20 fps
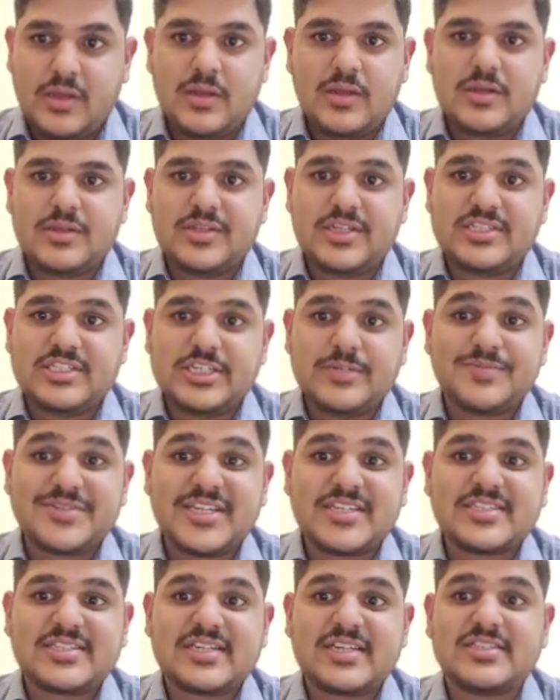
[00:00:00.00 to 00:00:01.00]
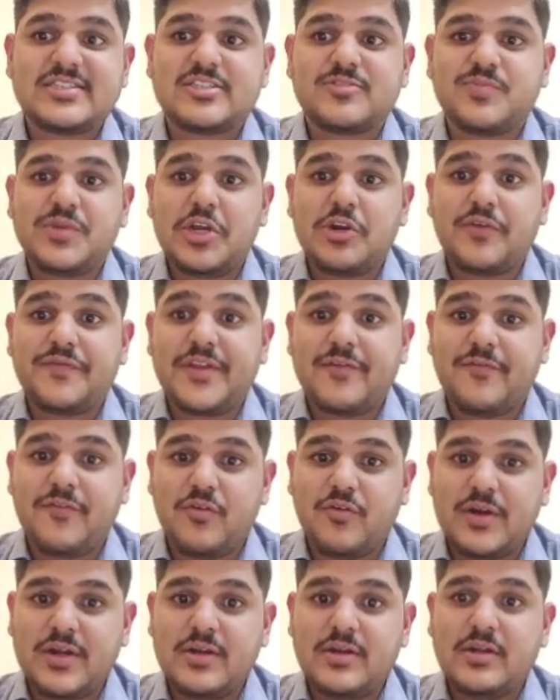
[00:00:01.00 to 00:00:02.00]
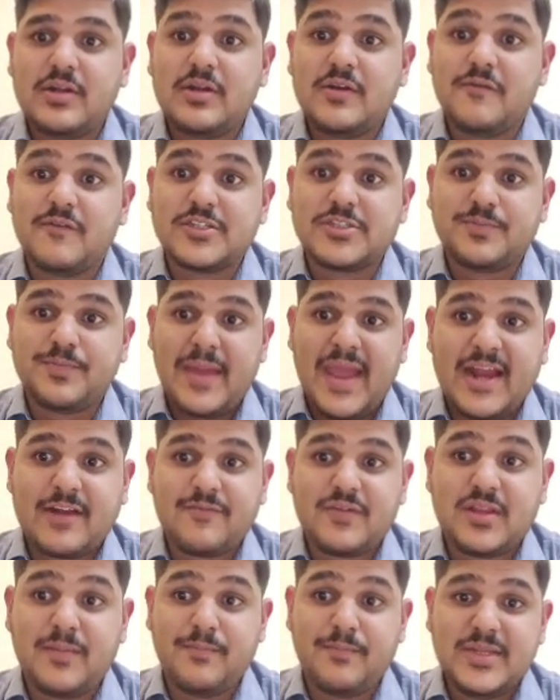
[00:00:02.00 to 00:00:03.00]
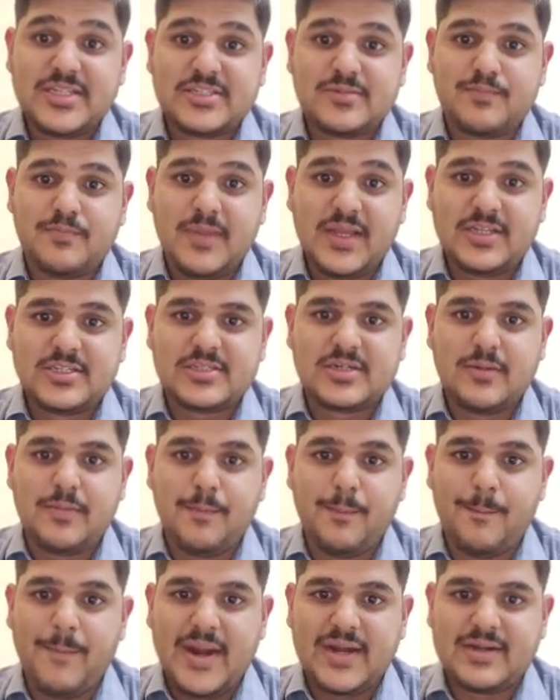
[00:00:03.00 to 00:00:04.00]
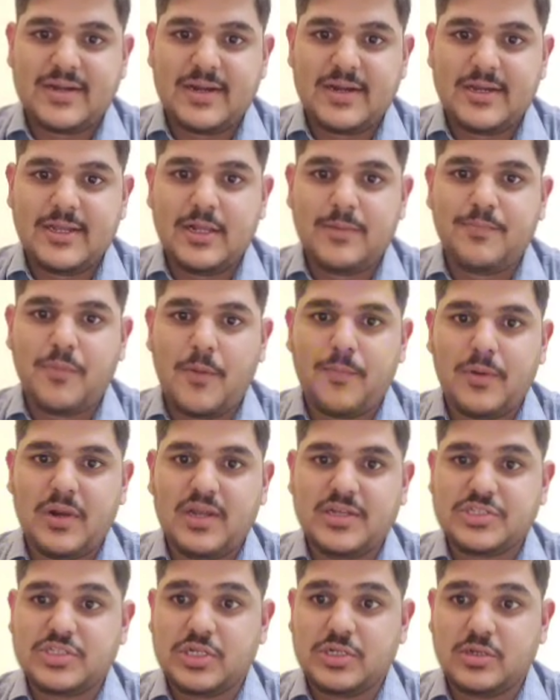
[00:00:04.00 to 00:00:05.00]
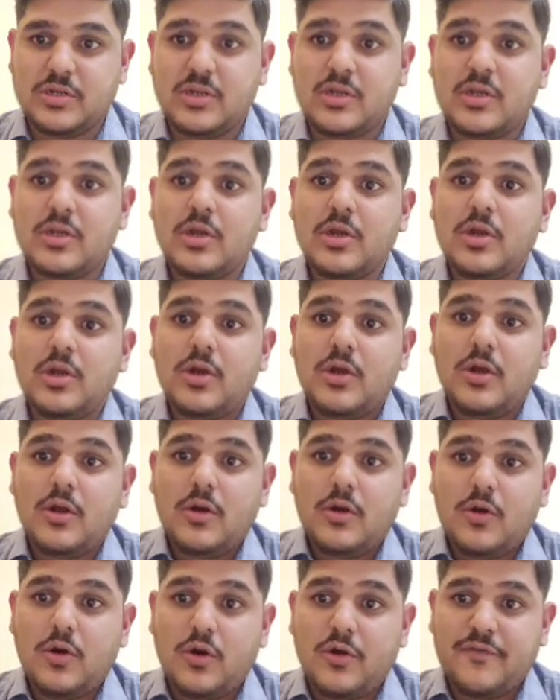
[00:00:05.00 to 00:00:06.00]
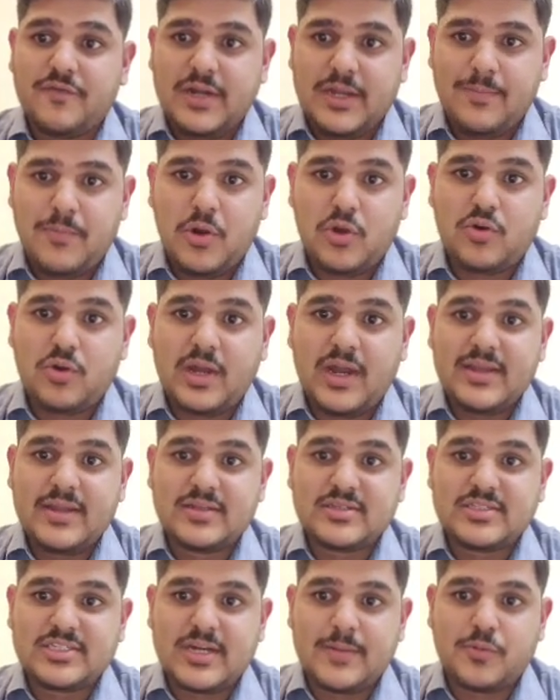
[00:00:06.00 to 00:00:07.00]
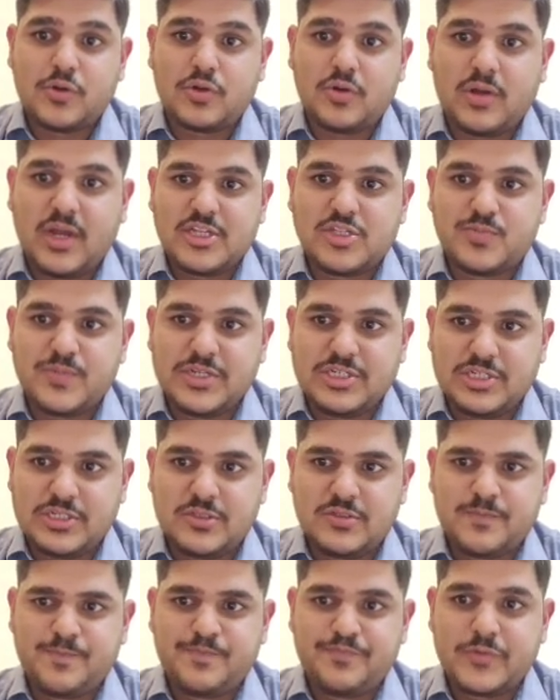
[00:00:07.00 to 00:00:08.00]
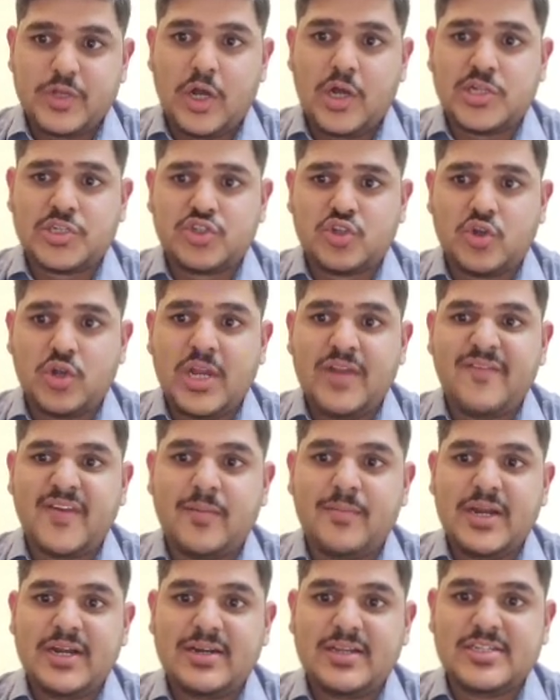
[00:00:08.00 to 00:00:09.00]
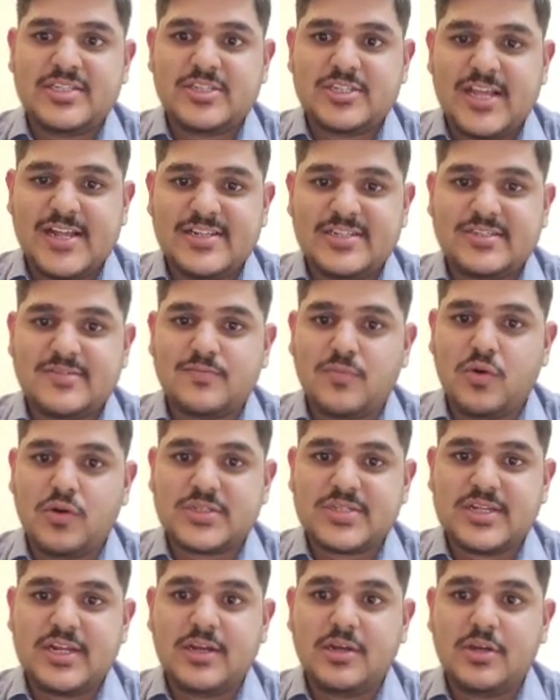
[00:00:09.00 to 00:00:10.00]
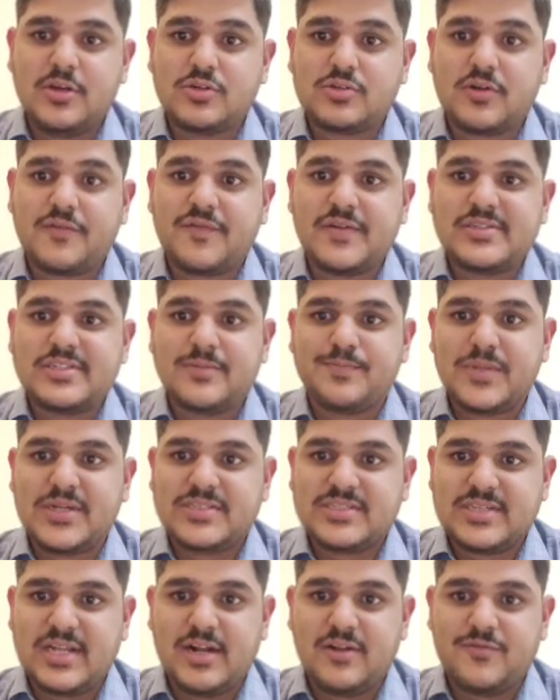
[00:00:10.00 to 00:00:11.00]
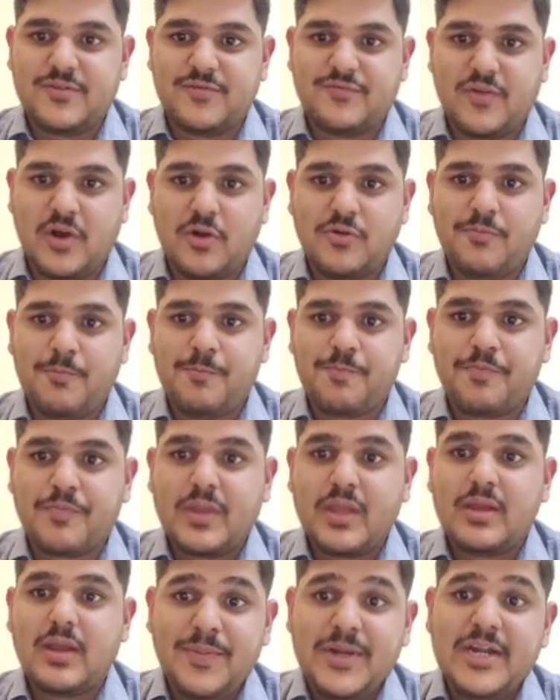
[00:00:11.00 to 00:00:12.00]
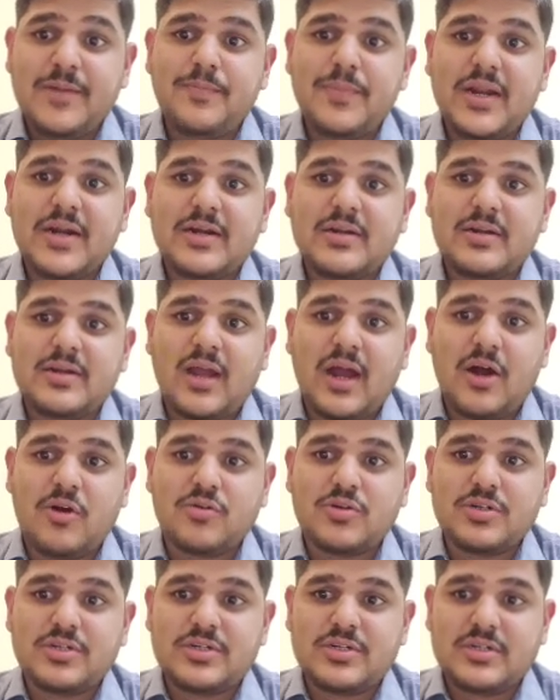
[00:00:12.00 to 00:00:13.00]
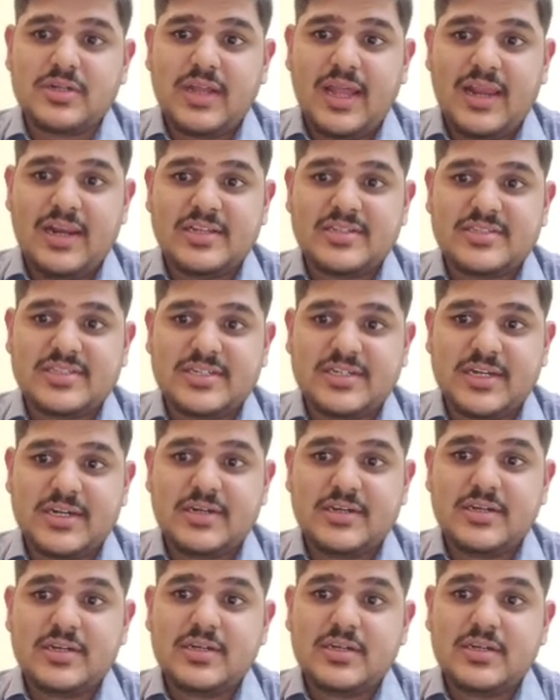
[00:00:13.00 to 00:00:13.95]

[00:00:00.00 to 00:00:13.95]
The Giemsa stain smear of the fluid was packed with a mixed bacterial population of Diplococci and Streptococci species. Also, inflammatory cells, mostly neutrophils and pus cells, were found. Complete blood count elicited